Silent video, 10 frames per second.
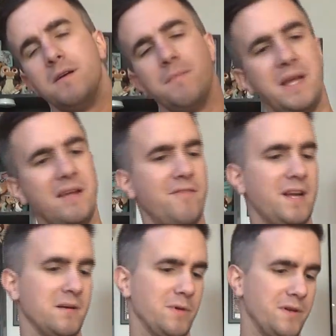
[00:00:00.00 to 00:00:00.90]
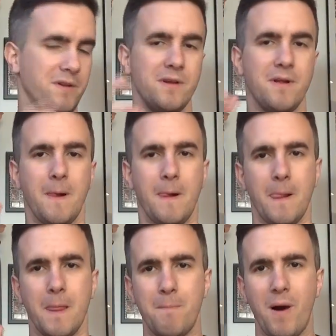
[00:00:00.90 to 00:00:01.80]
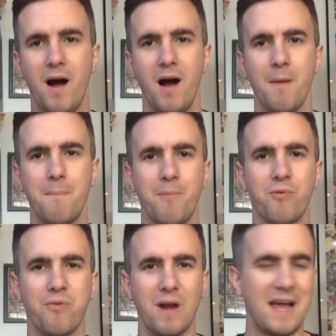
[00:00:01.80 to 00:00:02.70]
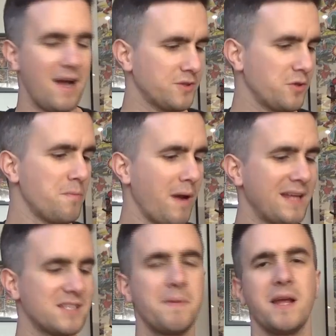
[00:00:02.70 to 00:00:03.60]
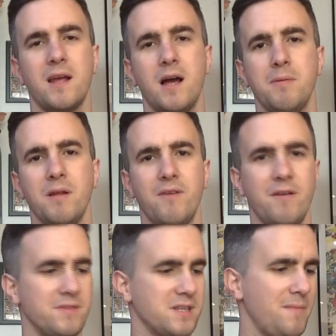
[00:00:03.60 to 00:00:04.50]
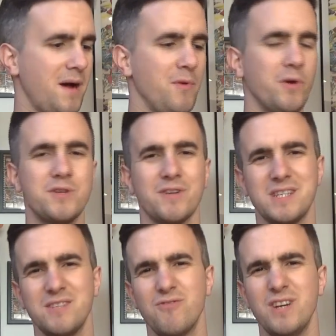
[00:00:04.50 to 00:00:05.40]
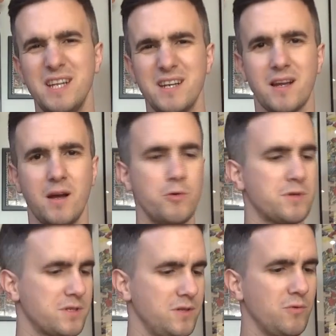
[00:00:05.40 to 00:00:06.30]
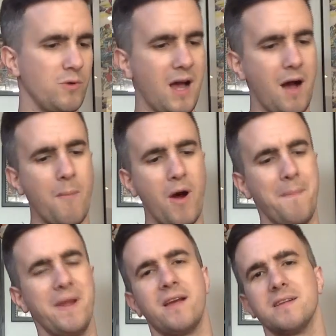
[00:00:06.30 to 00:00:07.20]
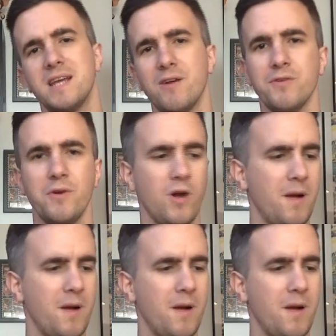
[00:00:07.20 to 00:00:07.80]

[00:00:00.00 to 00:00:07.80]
Peter Venkman, but I do plan to pick a couple of others up. I'm not interested really in the ghosts and all that. I might pick a Terror Dog